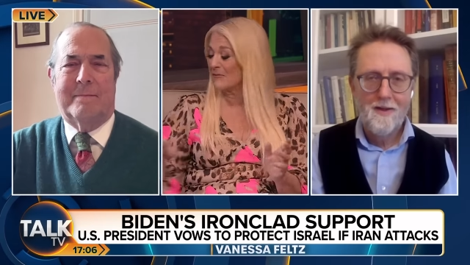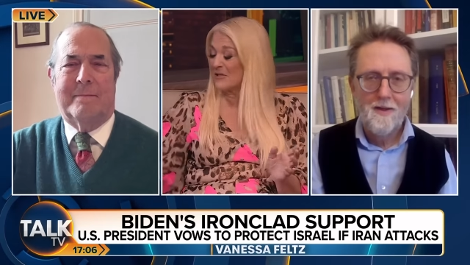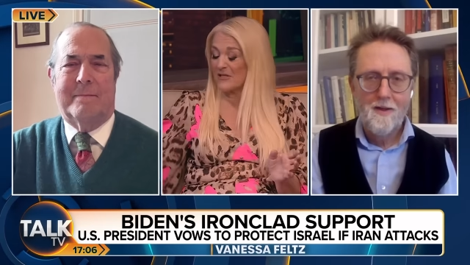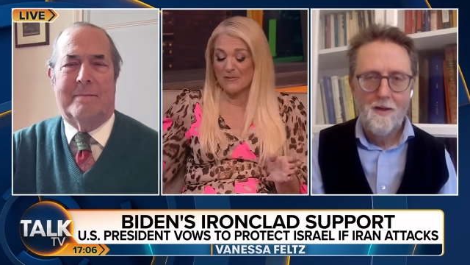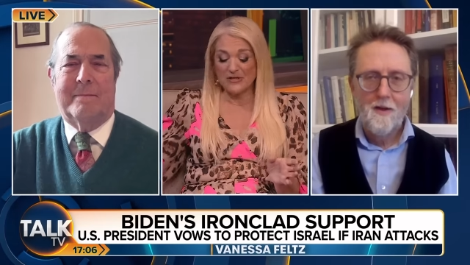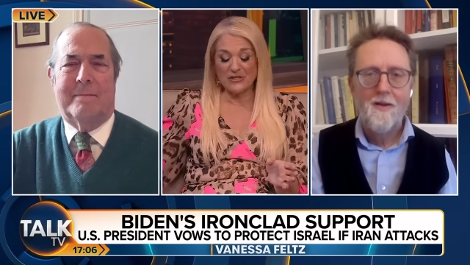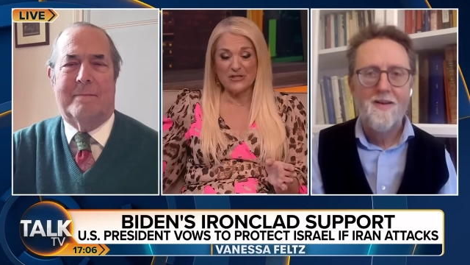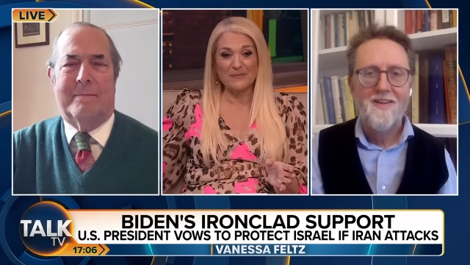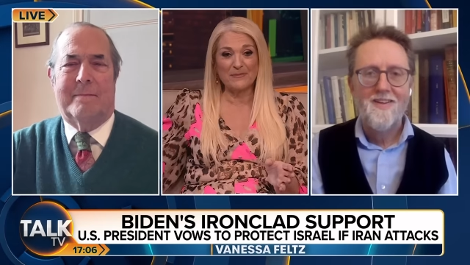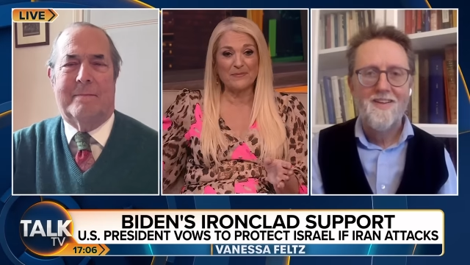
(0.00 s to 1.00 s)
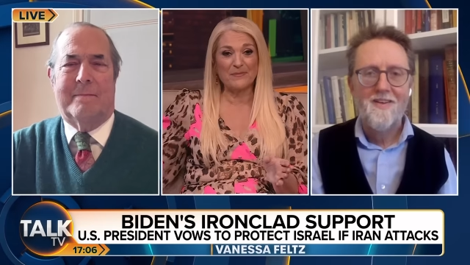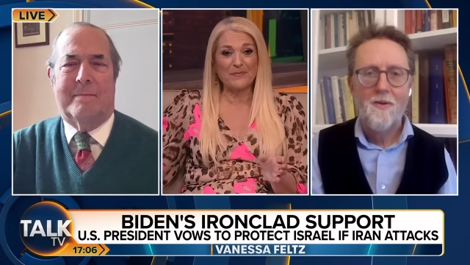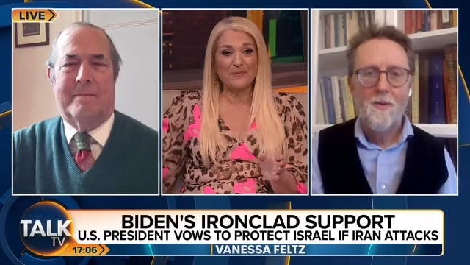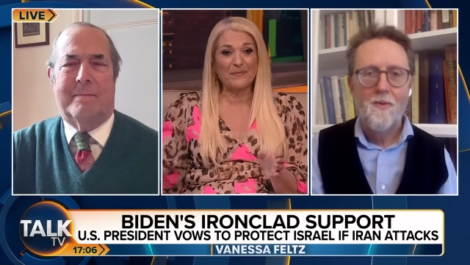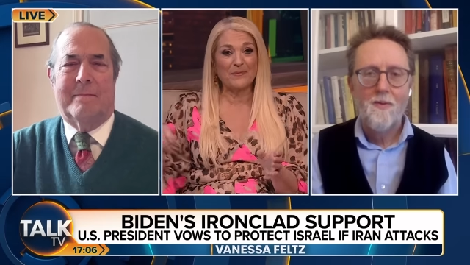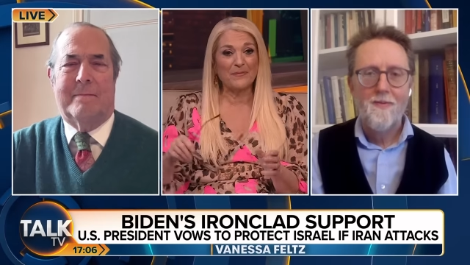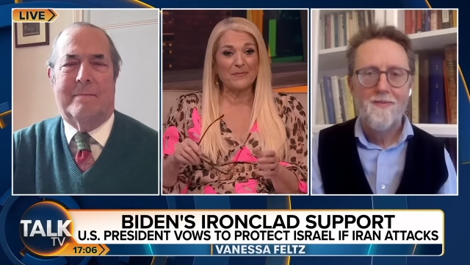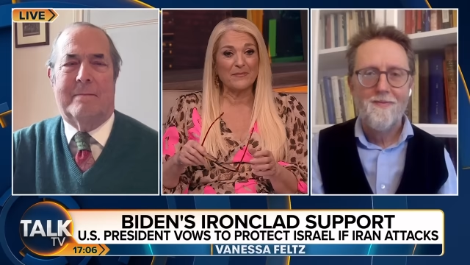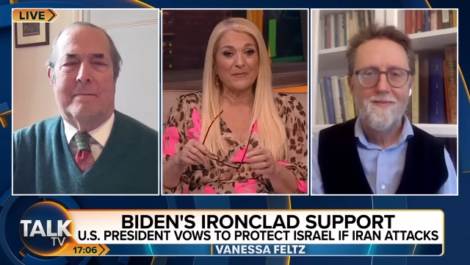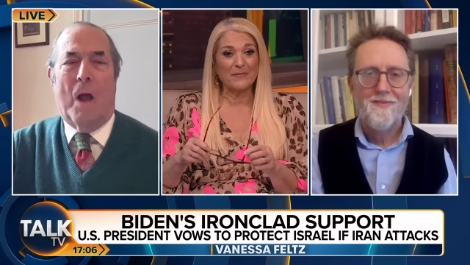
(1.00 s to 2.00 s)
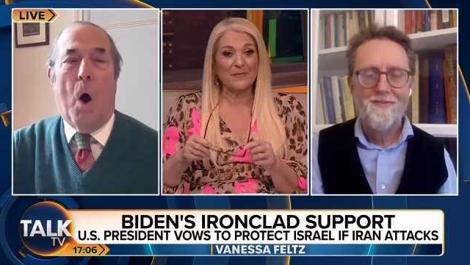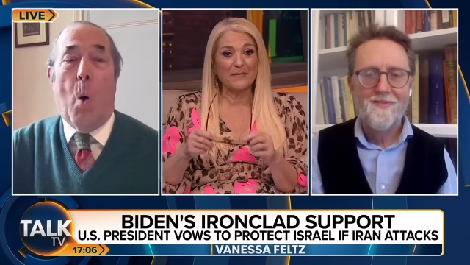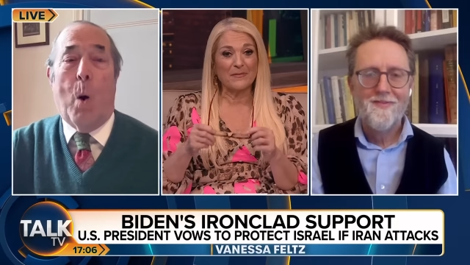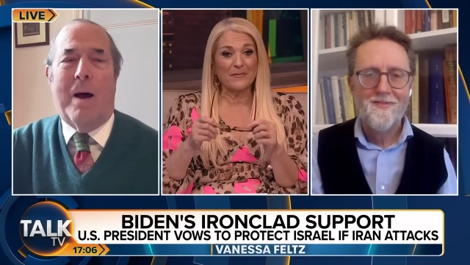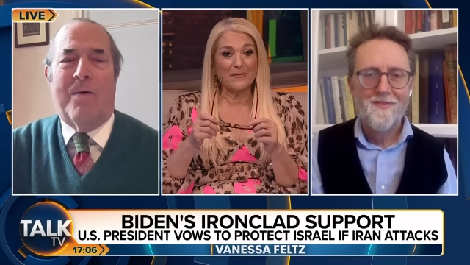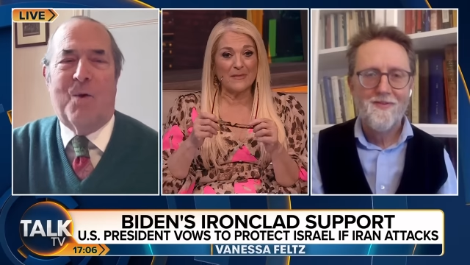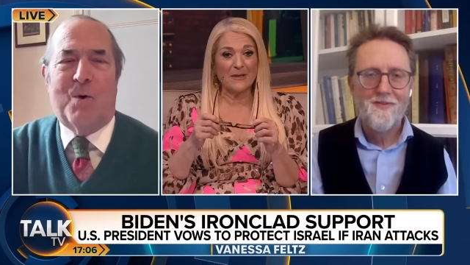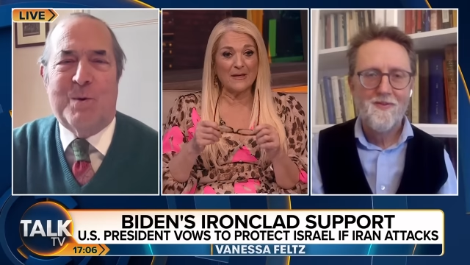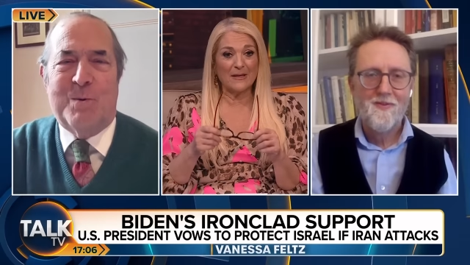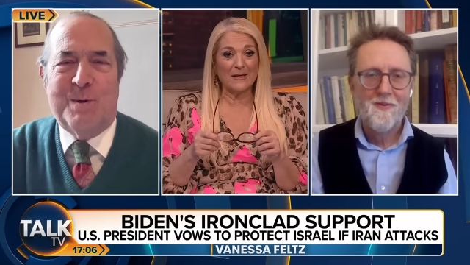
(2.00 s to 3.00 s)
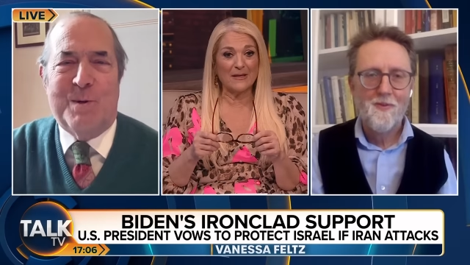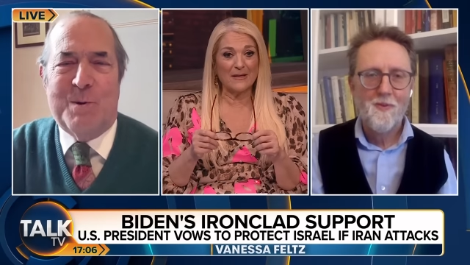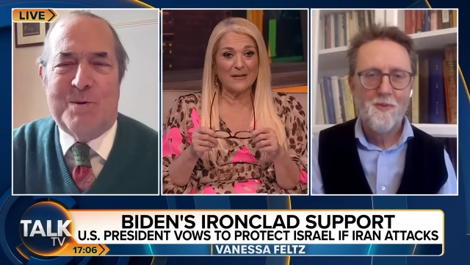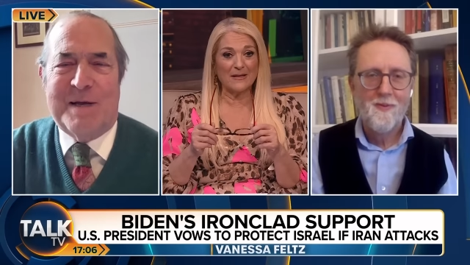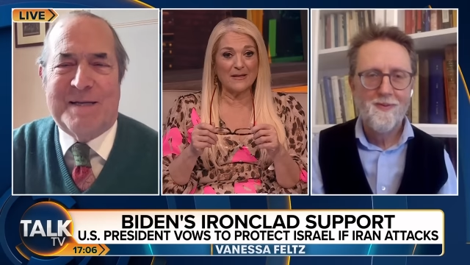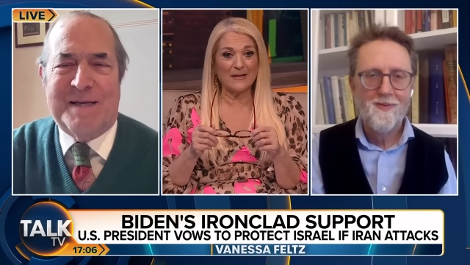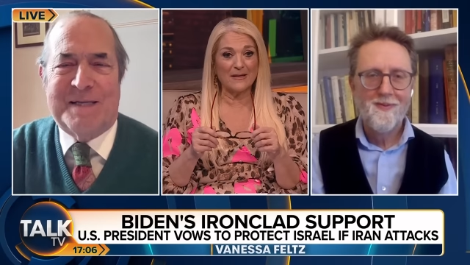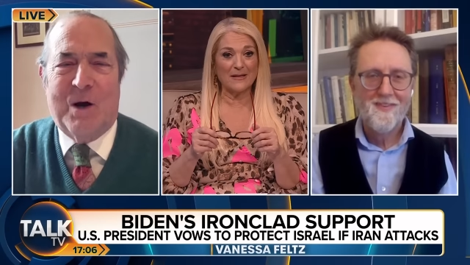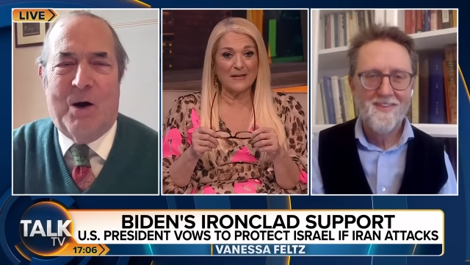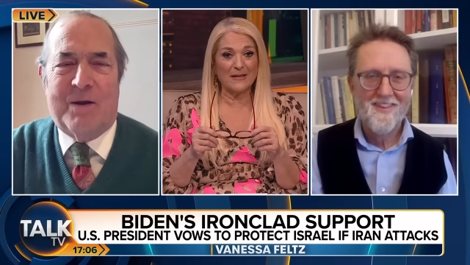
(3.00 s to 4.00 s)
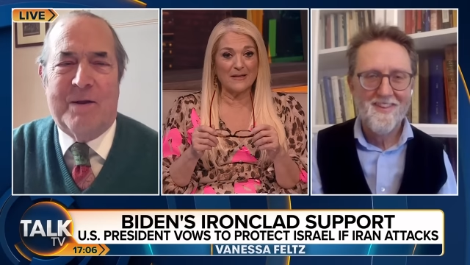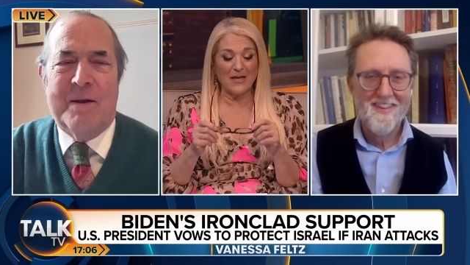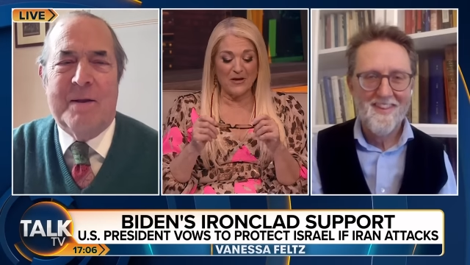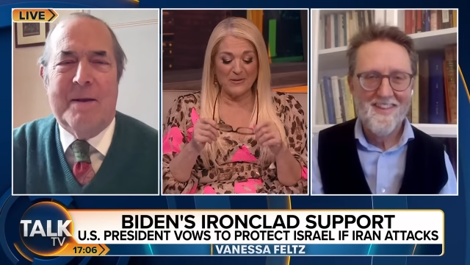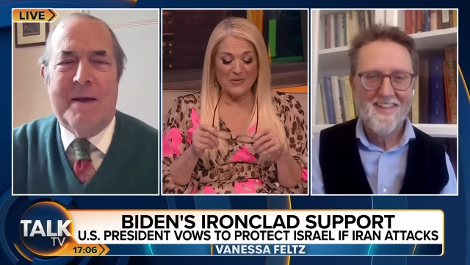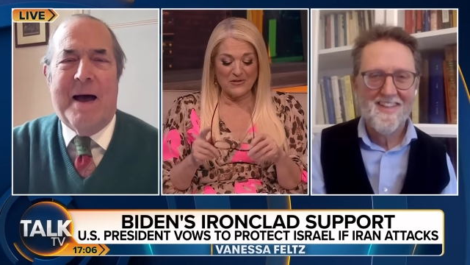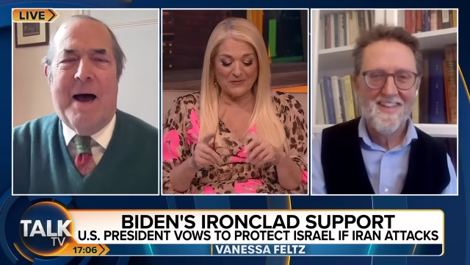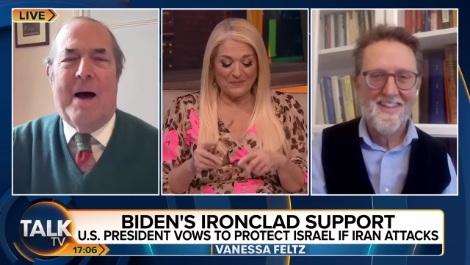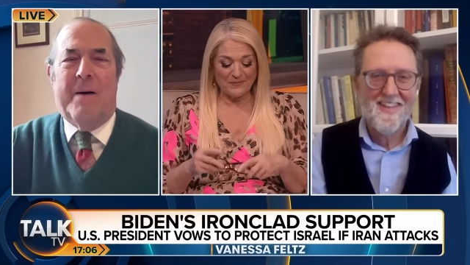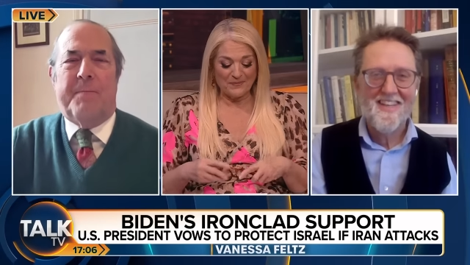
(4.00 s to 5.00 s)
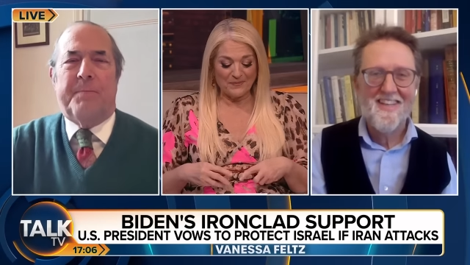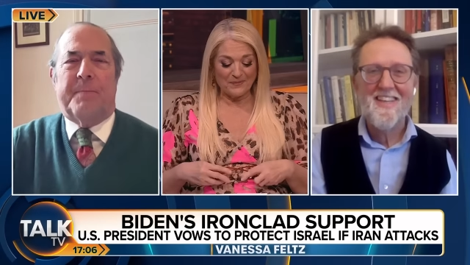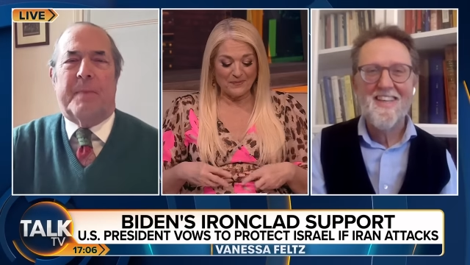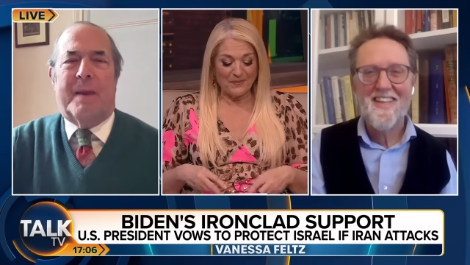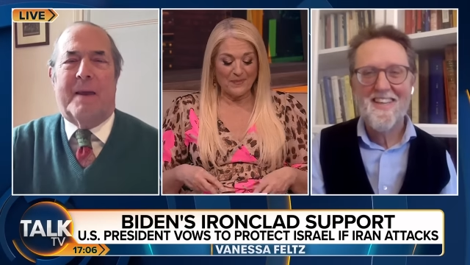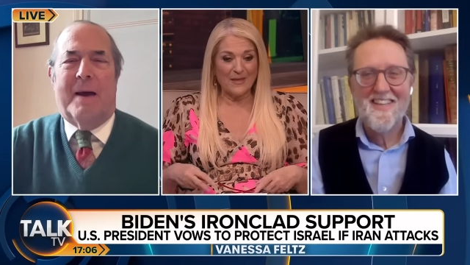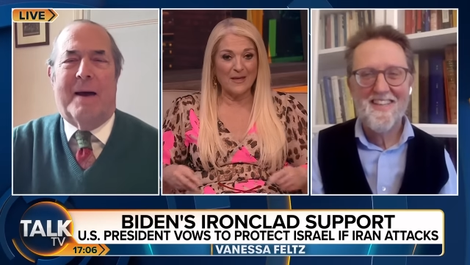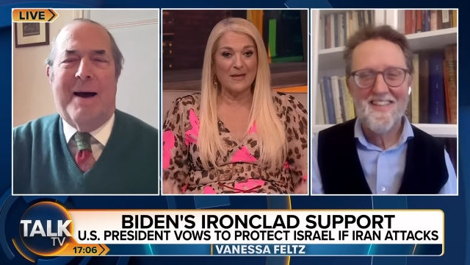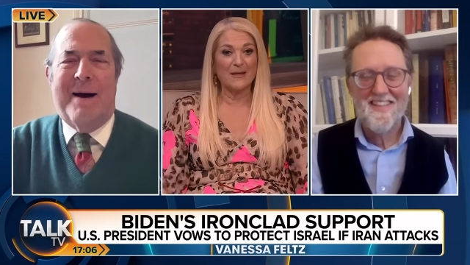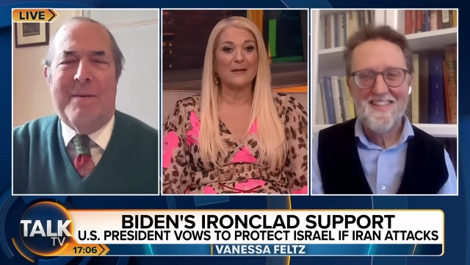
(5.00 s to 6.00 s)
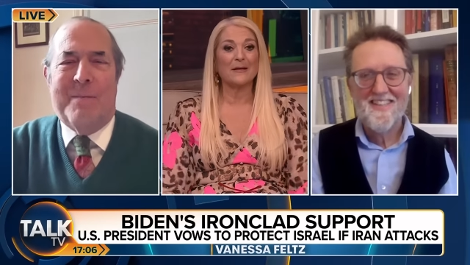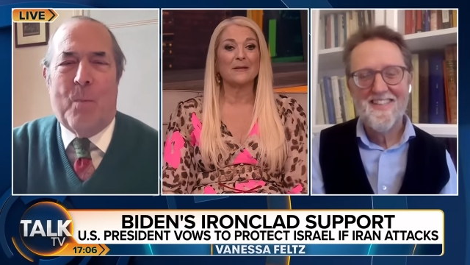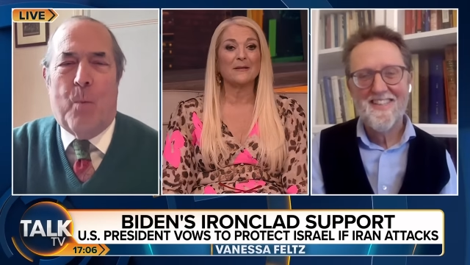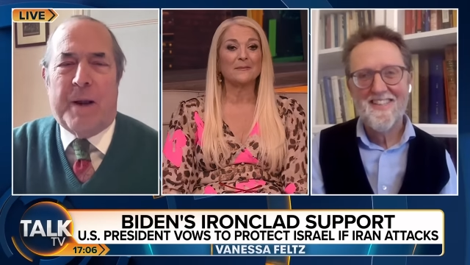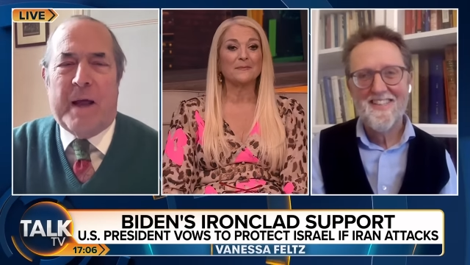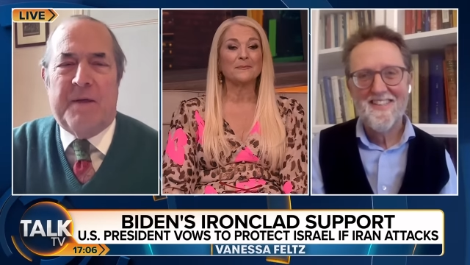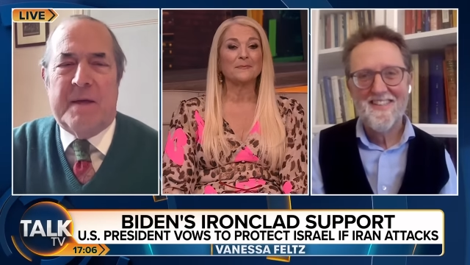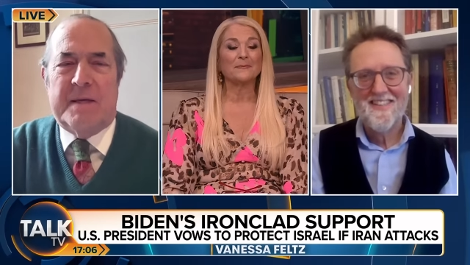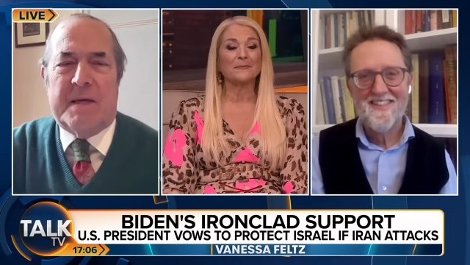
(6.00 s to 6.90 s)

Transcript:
Speaker 1: Sir Richard.
Speaker 2: Oh, I thought it were you were addressing Scott. No, I'm not. Uh, uh, what I think is